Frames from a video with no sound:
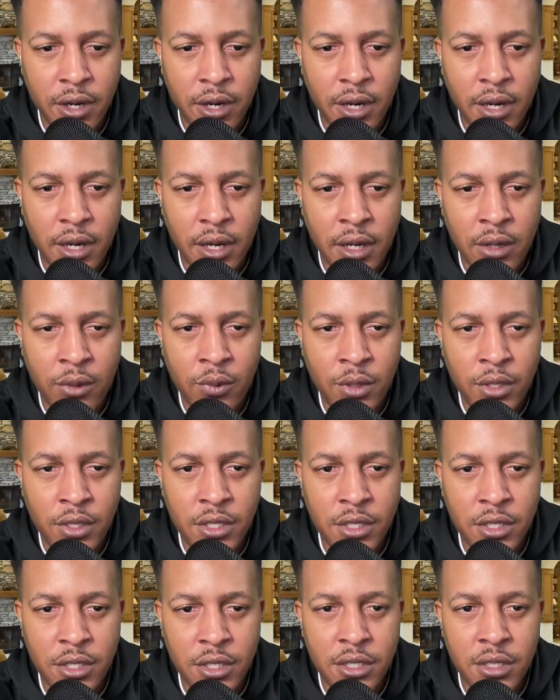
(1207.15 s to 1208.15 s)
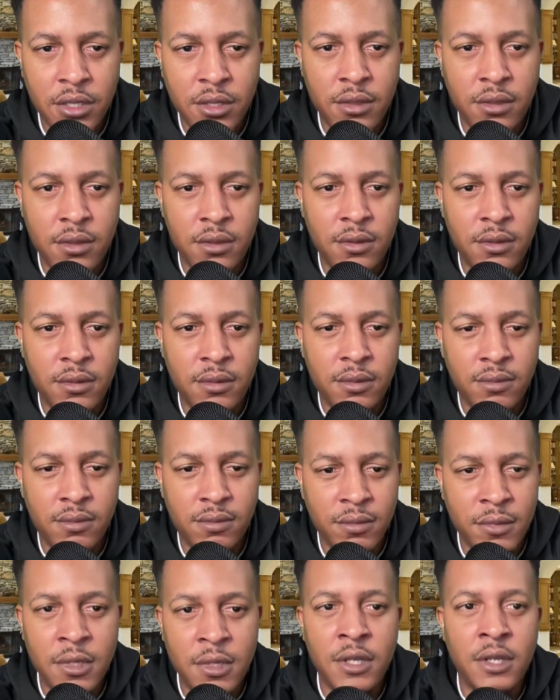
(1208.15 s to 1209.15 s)
I wanted to just
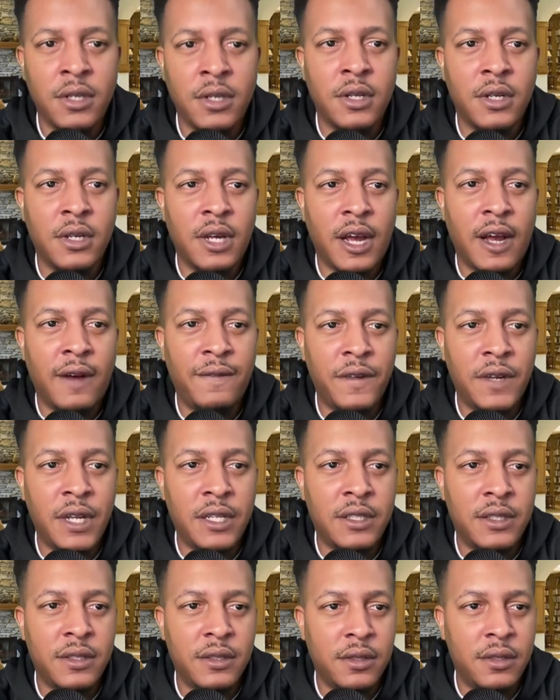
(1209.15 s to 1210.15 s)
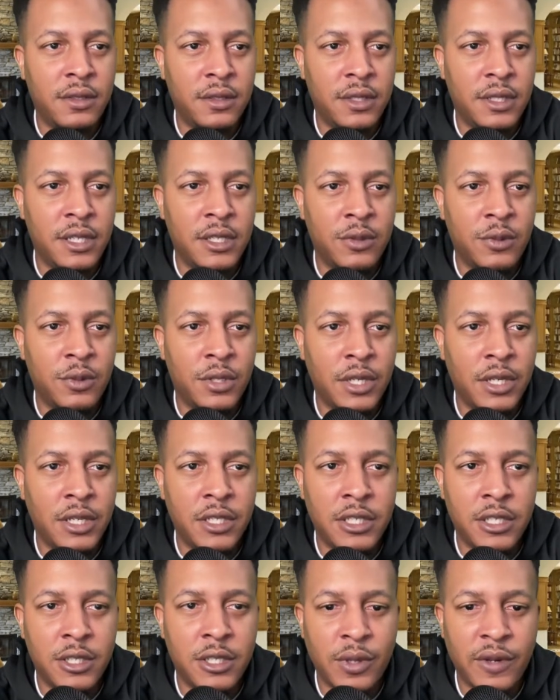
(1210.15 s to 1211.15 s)
I feel like this was the
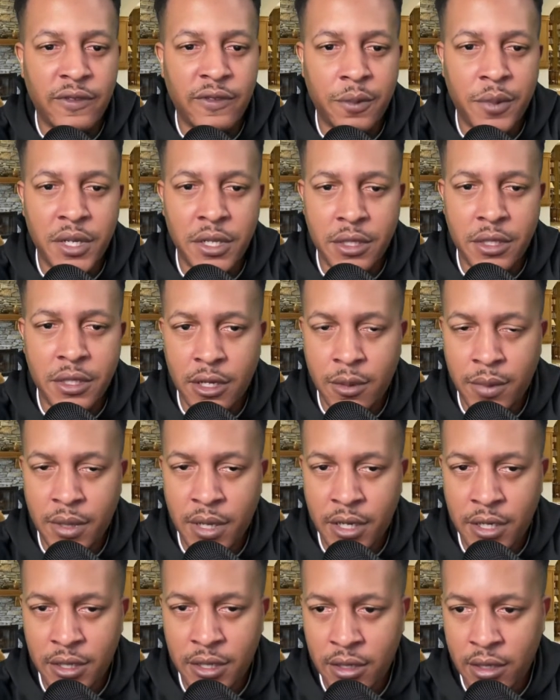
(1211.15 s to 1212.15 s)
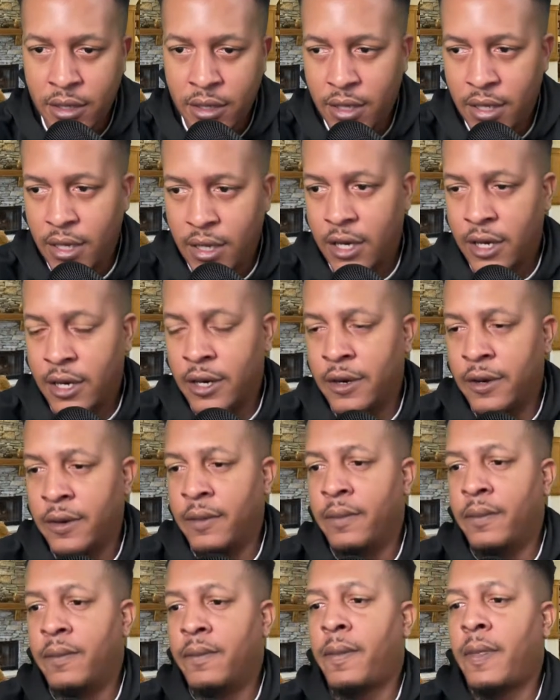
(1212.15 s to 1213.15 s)
easiest way for me to think about it. I
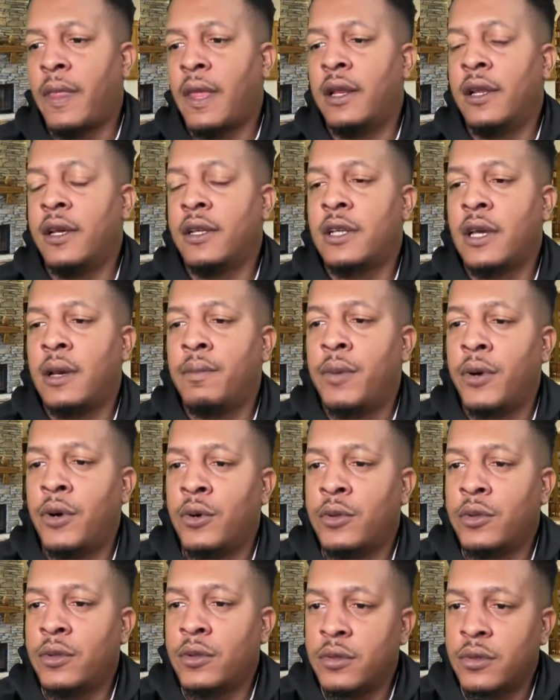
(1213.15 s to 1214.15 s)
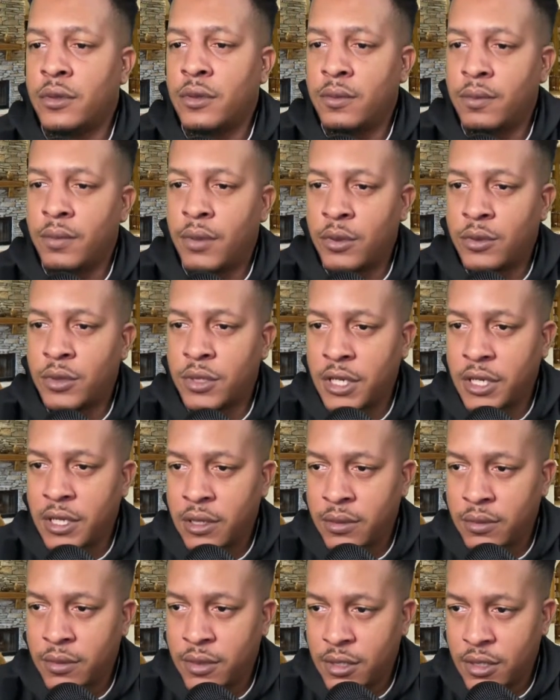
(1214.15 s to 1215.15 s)
looked at both
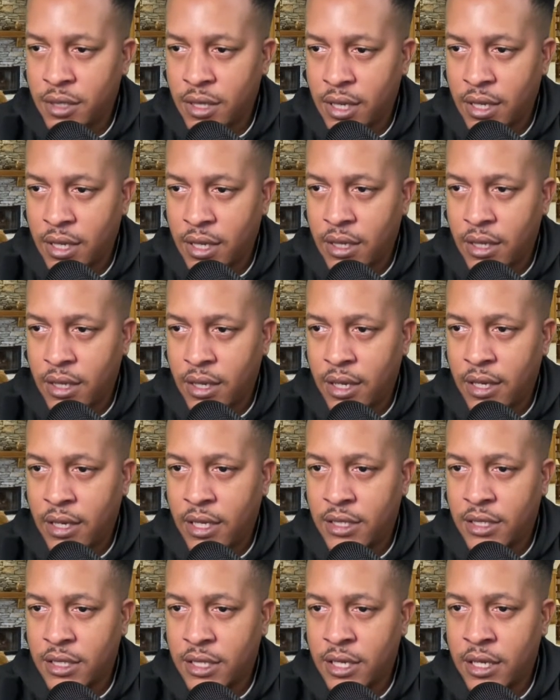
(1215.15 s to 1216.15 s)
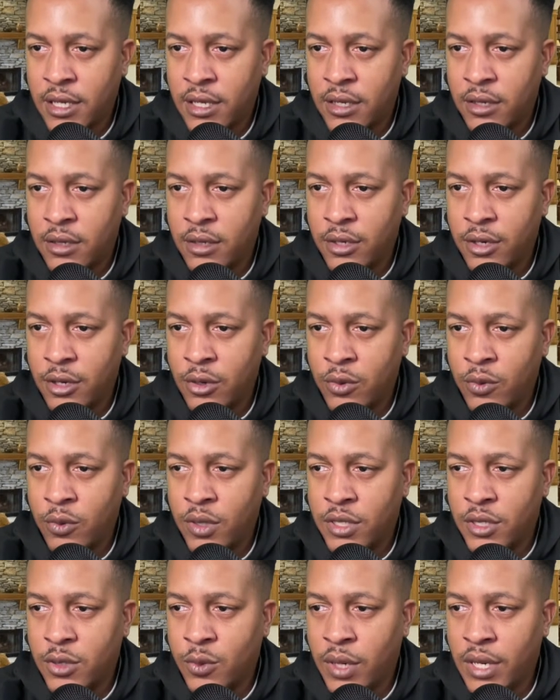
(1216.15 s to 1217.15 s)
teams and I said, what's
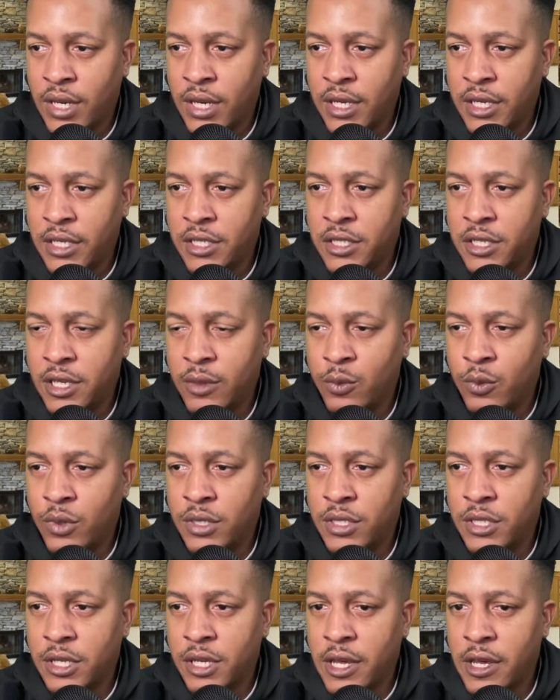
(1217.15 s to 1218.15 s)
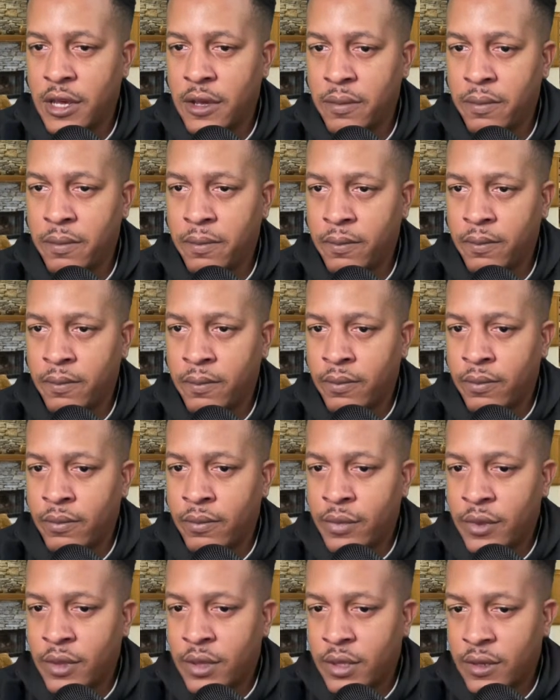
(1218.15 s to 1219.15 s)
the way that each team wins the game
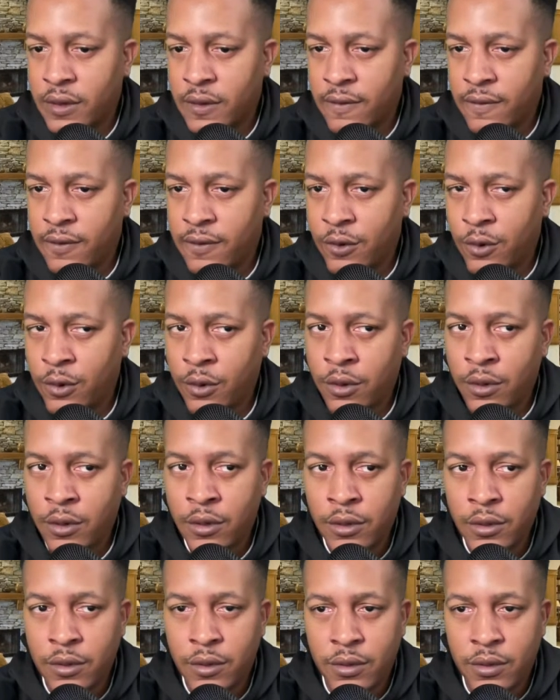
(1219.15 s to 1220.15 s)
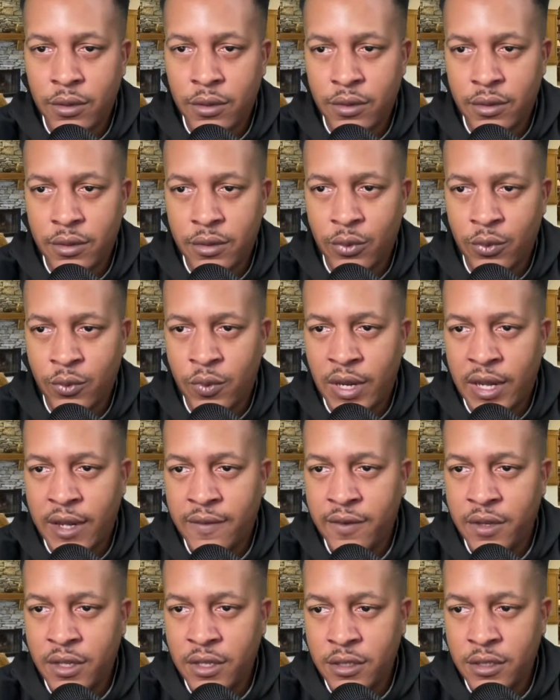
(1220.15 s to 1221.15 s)
for the
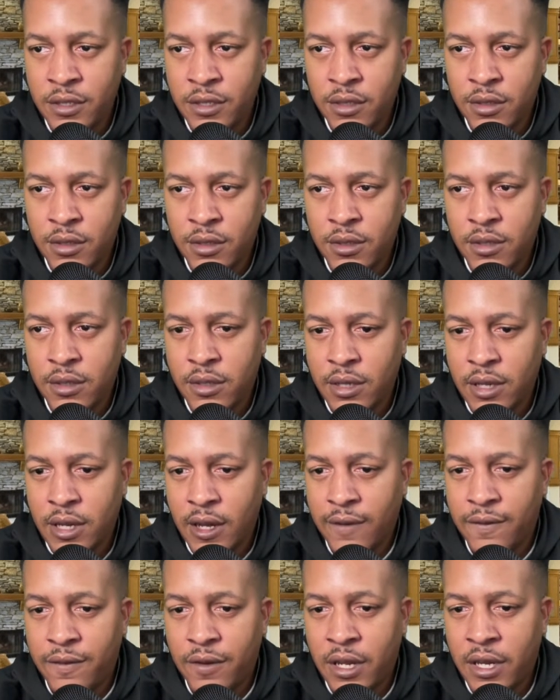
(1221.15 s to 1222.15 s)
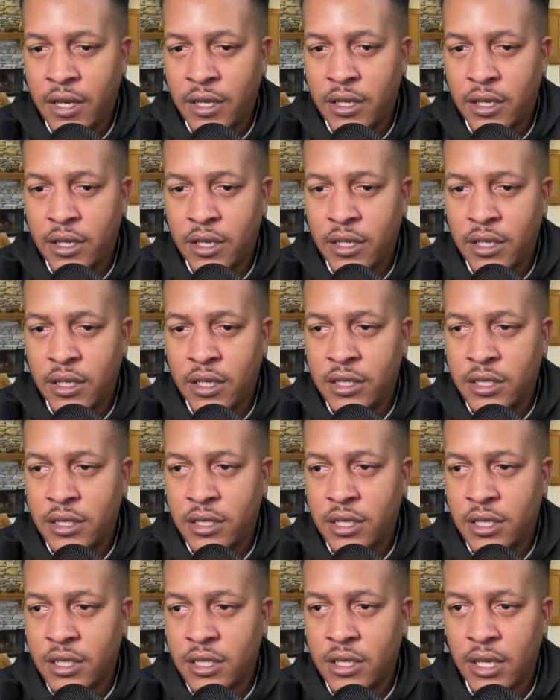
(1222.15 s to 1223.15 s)
Ravens, I feel like
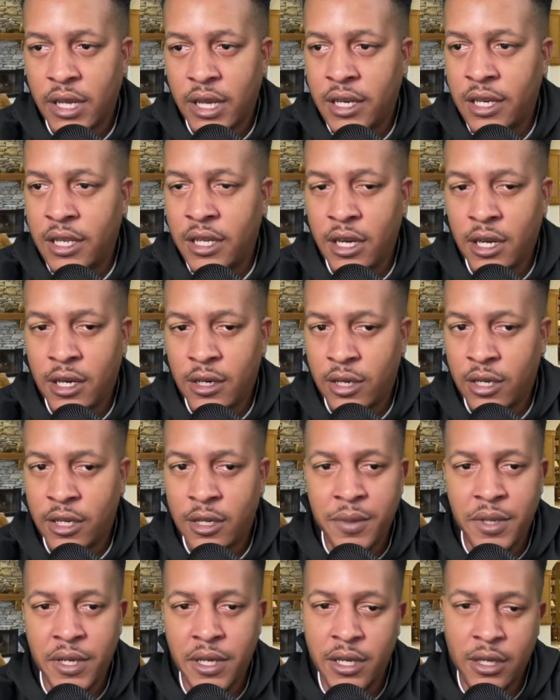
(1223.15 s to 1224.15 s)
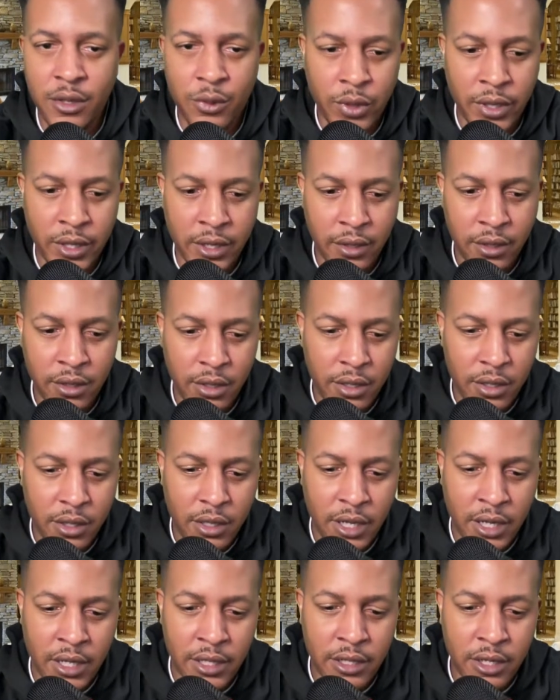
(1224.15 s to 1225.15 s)
it's any kind of, it could be any way.
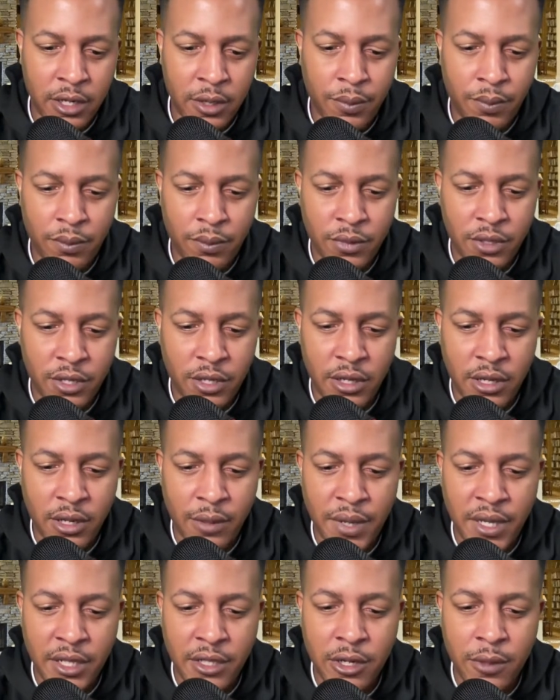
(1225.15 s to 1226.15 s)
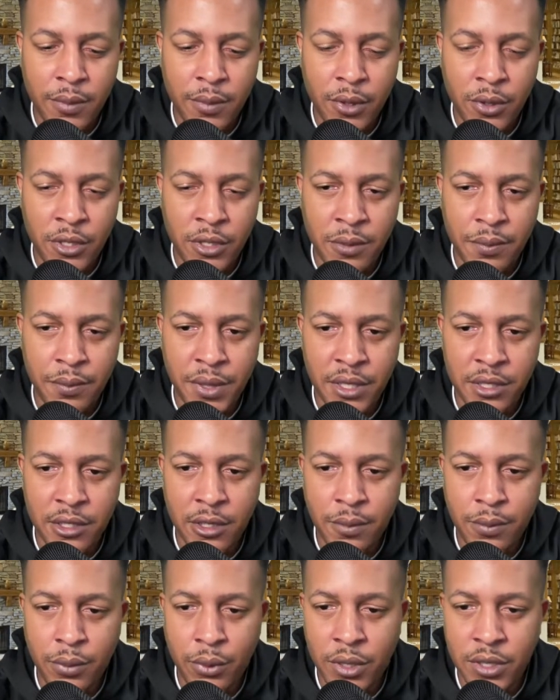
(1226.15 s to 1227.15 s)
Like they make their opponent pick their
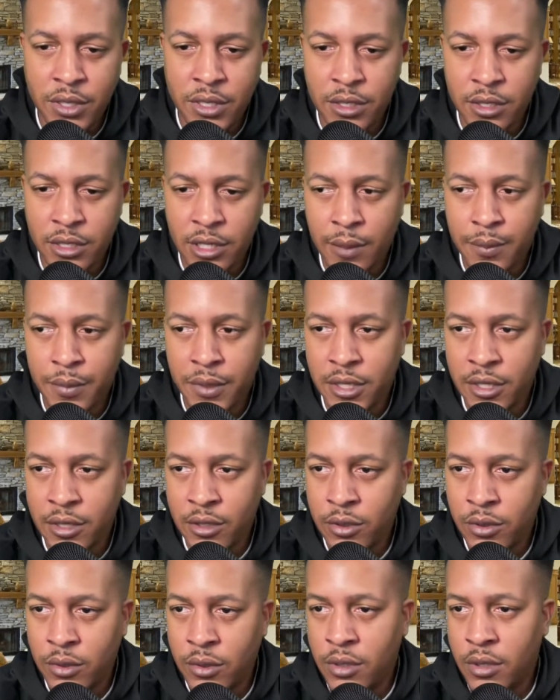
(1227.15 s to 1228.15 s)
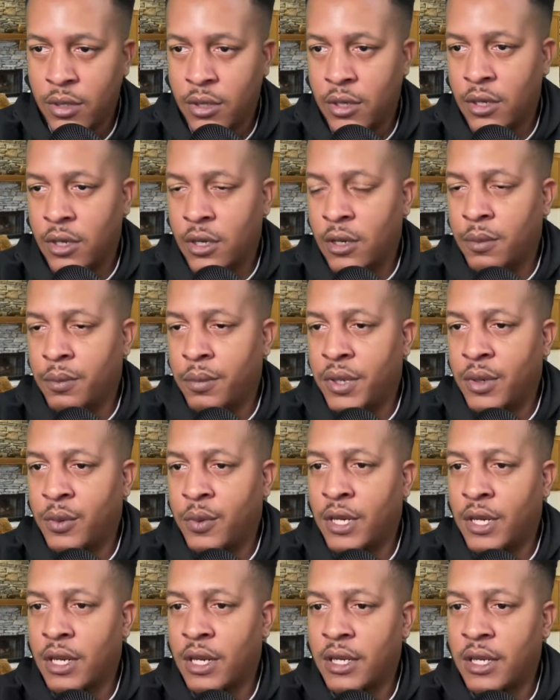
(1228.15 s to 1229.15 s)
poison type of deal. But when
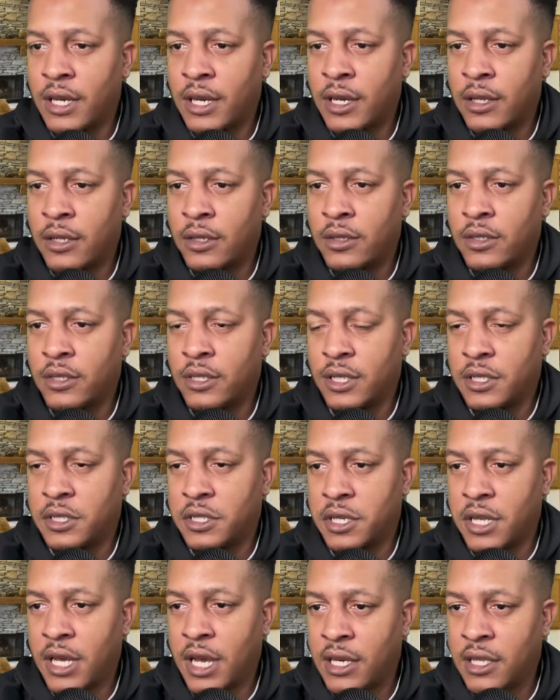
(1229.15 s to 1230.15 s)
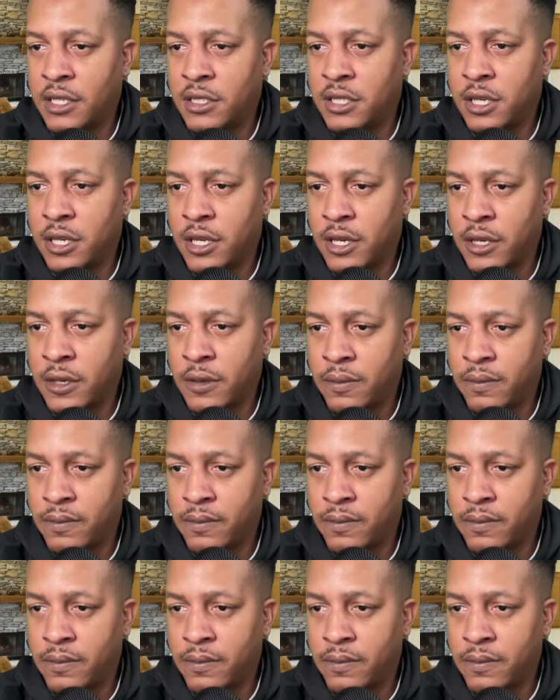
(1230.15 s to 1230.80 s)
I look at Cincinnati today